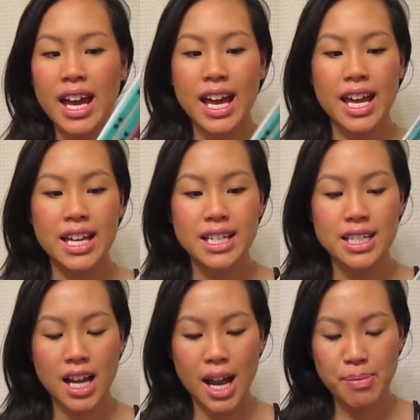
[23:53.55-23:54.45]
and
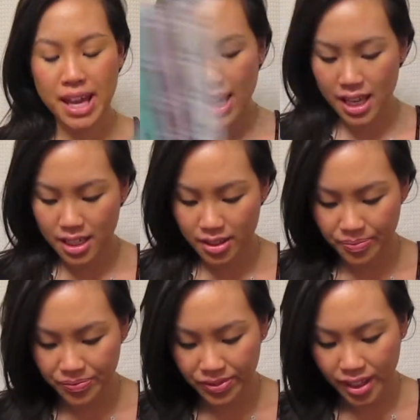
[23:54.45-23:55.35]
I paid
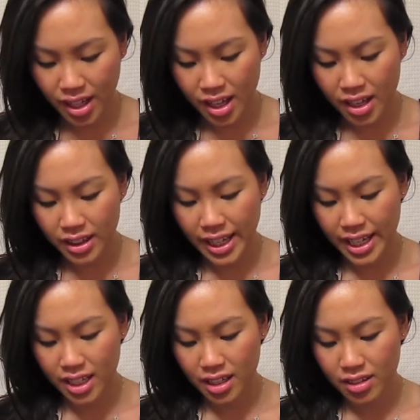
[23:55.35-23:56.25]

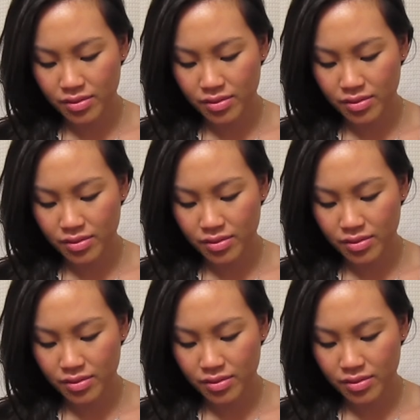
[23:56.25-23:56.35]
like